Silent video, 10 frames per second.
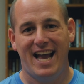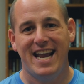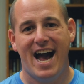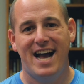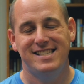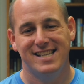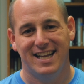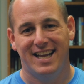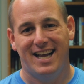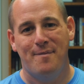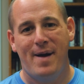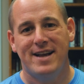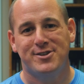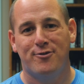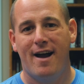guys, I'm
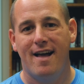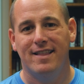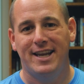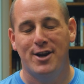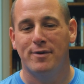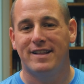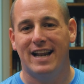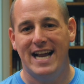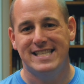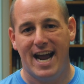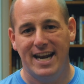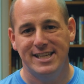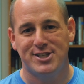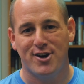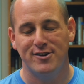Pastor Ryland here with Glad
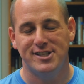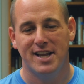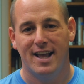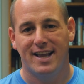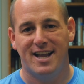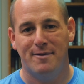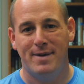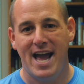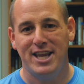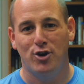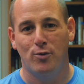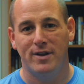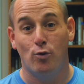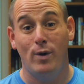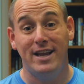Tidings Church, coming at you
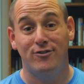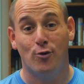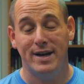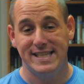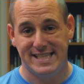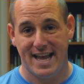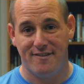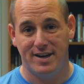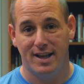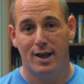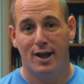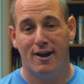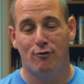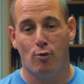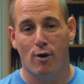with week 27
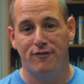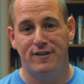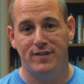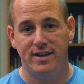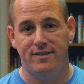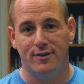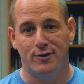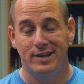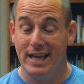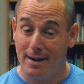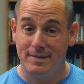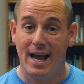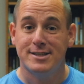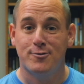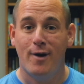of Word 52. Yep,
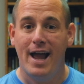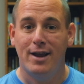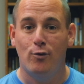that's right.